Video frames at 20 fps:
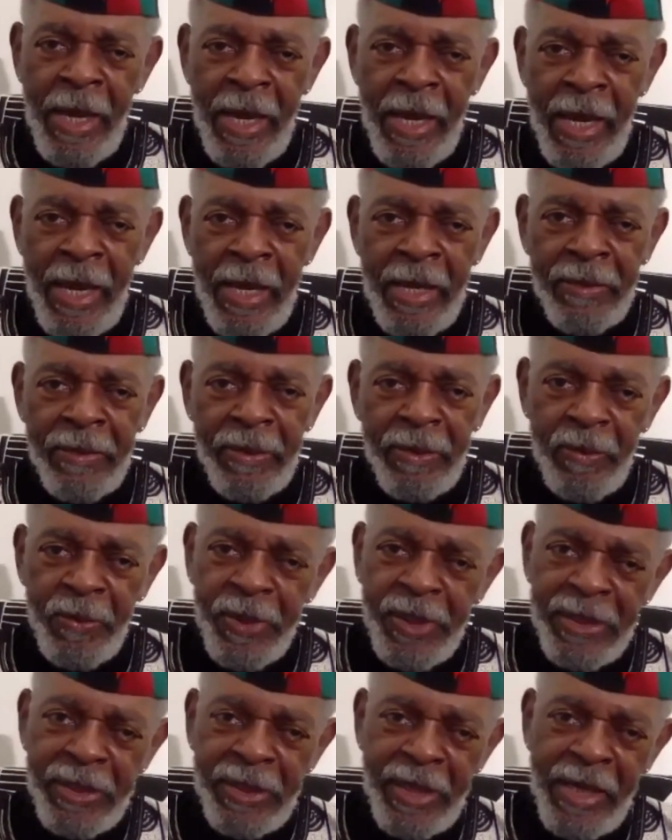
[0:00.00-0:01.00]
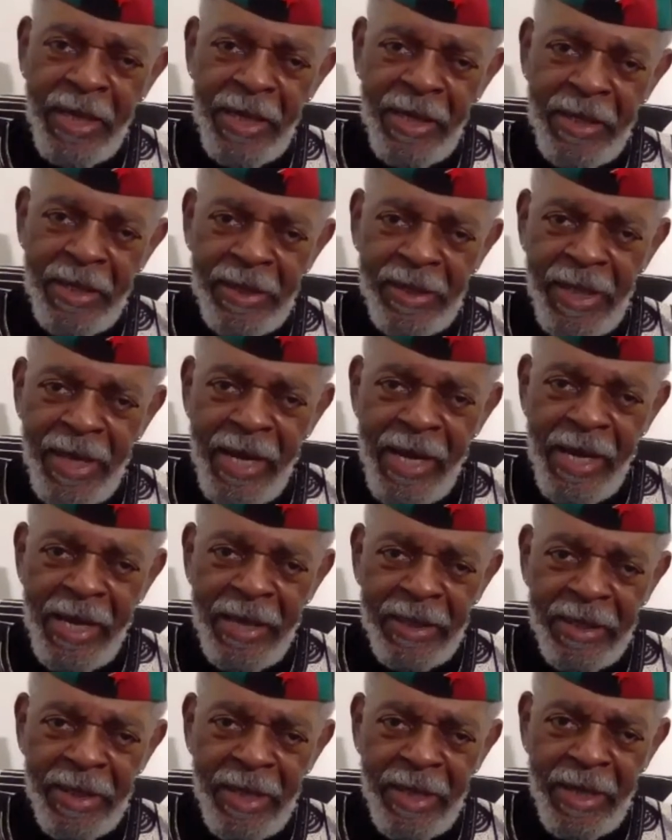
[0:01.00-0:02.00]
And we say
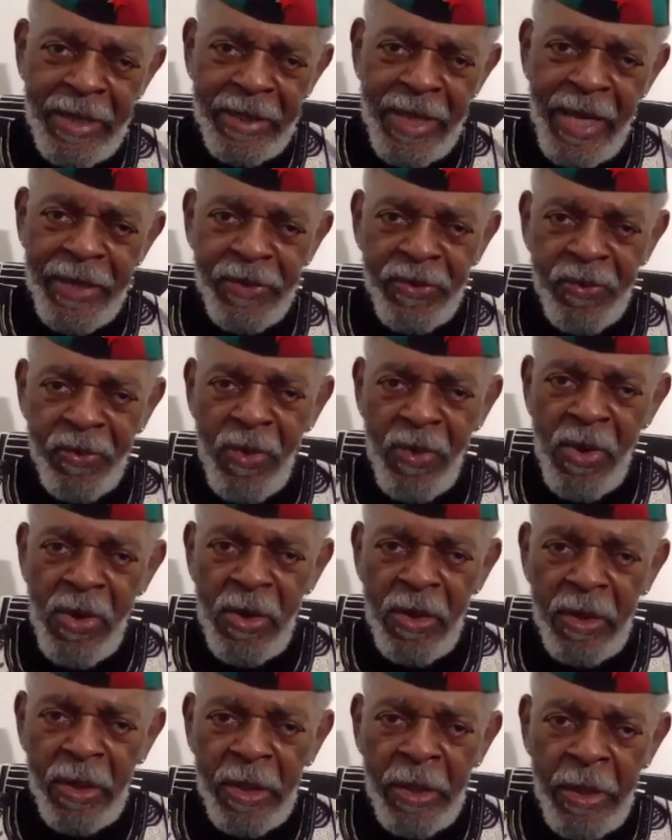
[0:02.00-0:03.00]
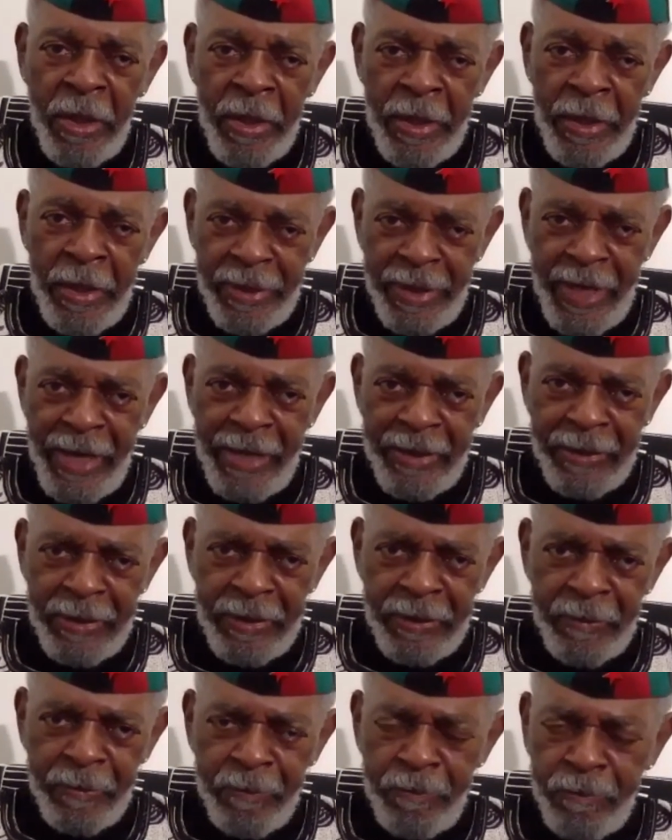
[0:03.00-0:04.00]
that that is wrong,
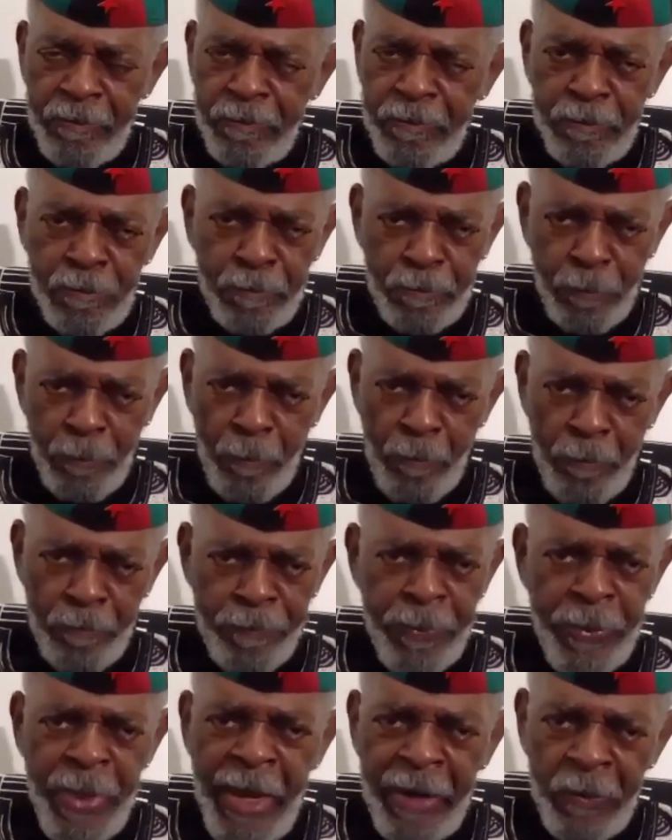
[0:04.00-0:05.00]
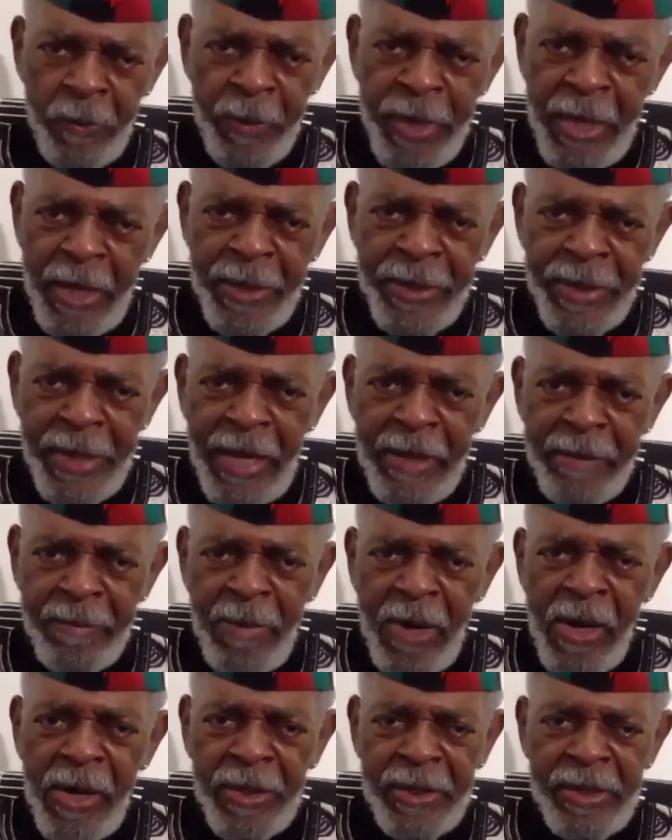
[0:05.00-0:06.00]
that we are not
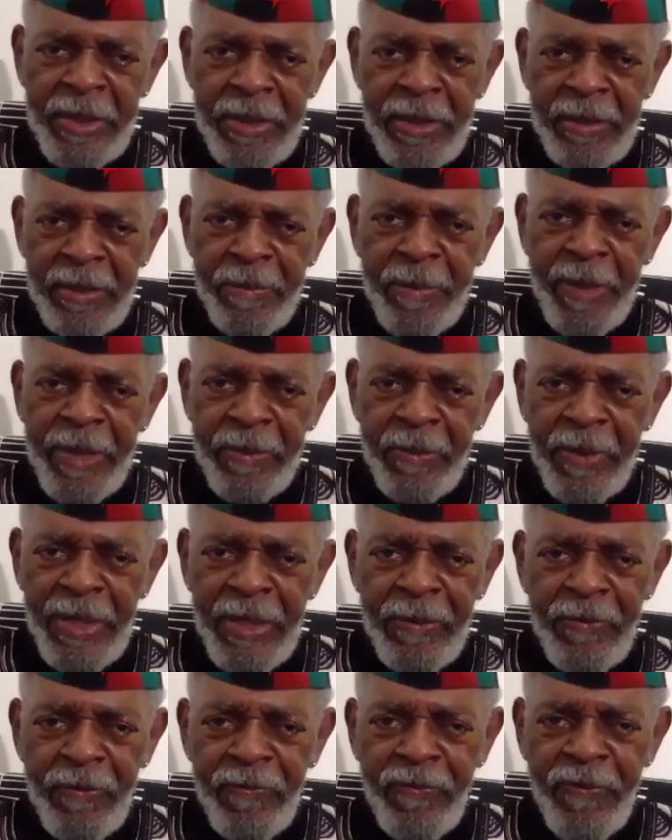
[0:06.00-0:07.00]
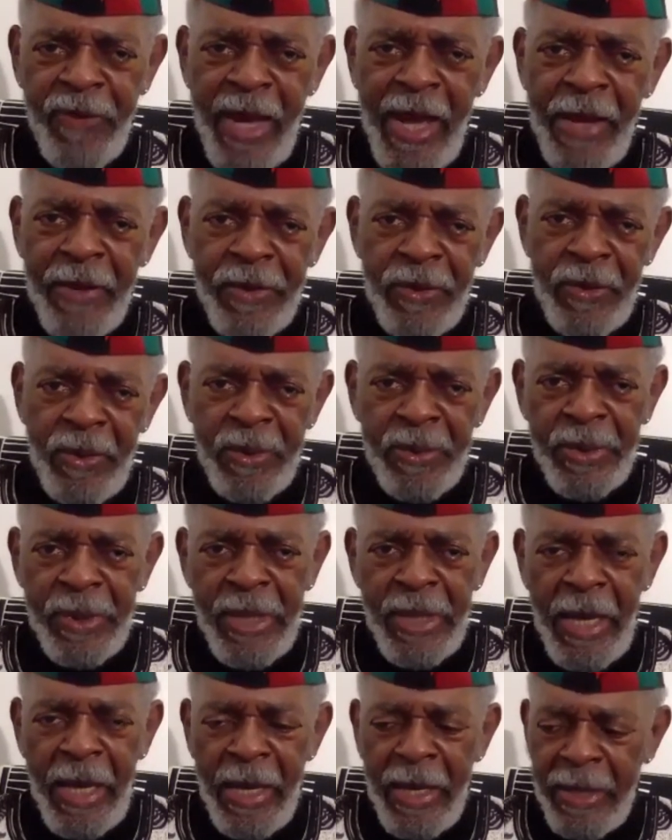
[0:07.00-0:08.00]
Marxists, but we value
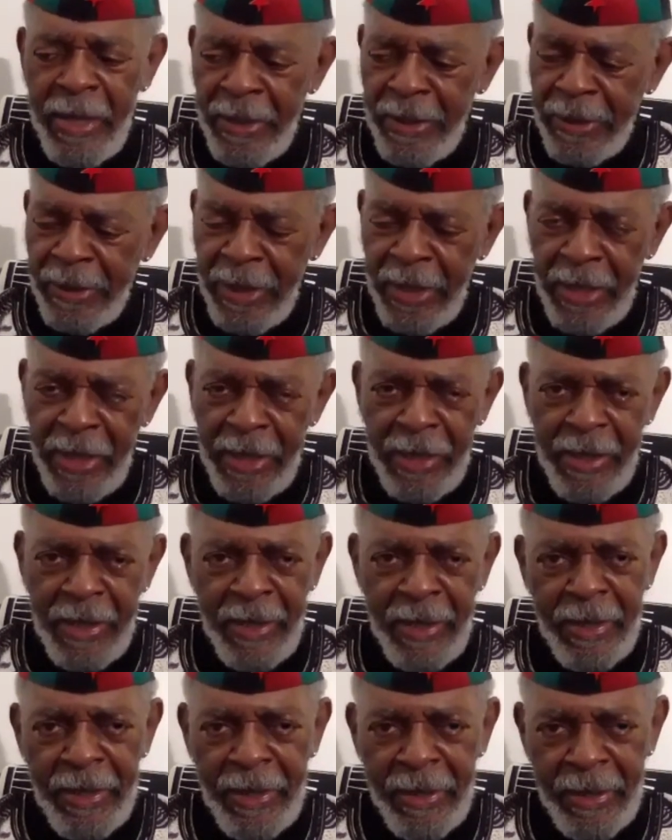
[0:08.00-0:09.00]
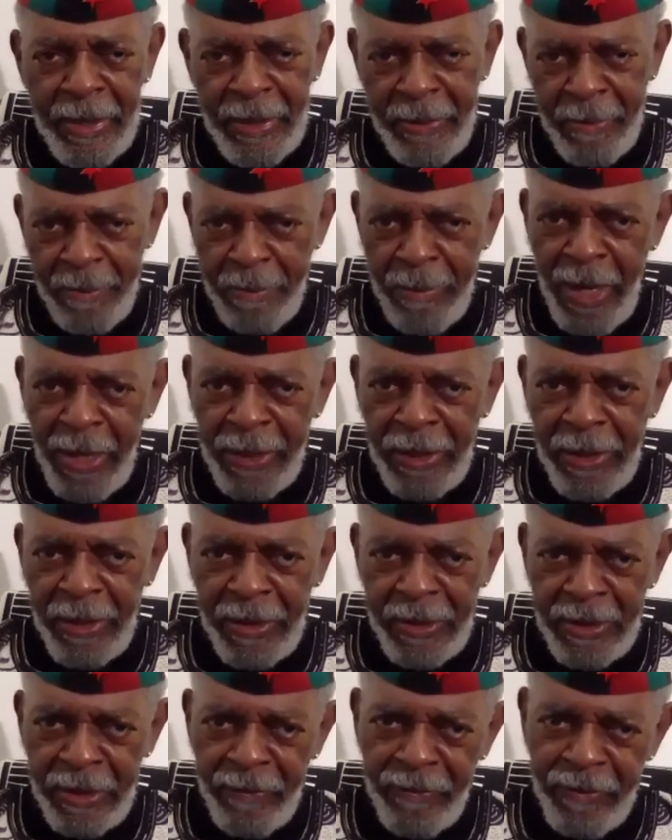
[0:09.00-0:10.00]
the
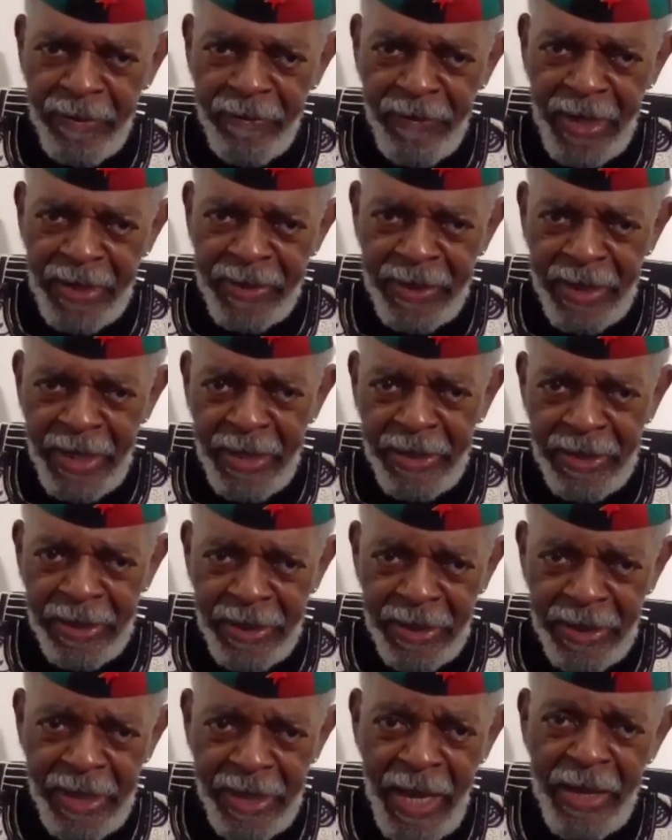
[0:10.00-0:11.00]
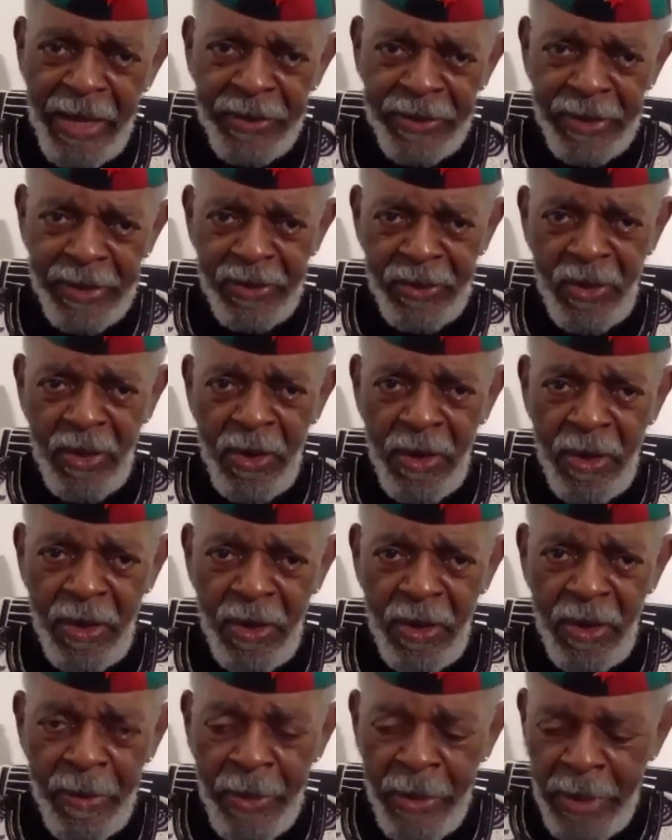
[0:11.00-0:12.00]
methods of investigation analysis
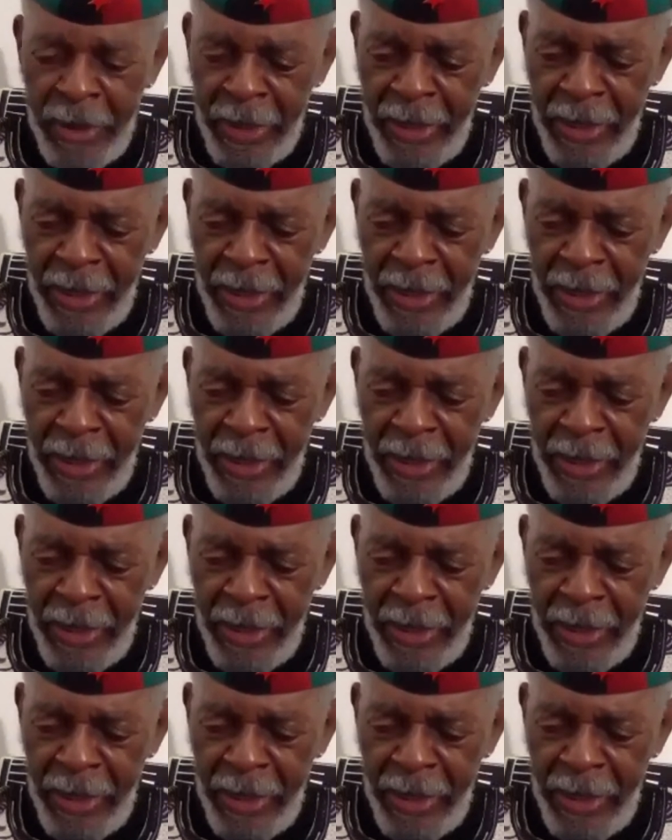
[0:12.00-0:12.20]
called